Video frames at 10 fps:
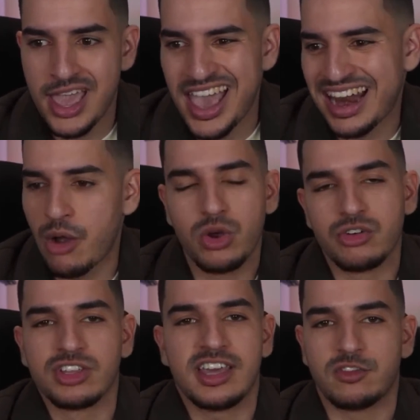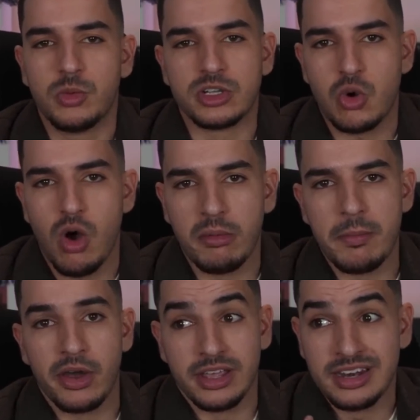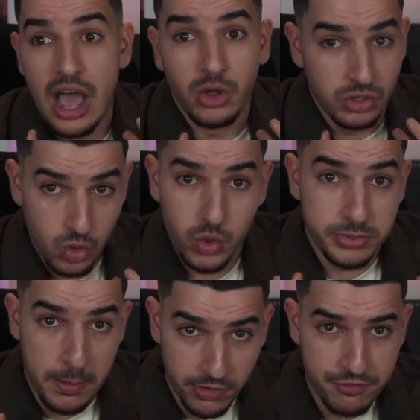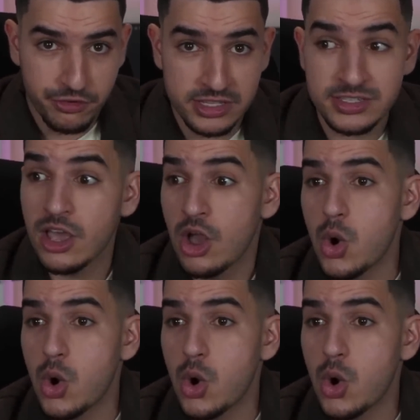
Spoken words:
and I wouldn't really have too much qualm about it. Now, who is my preference?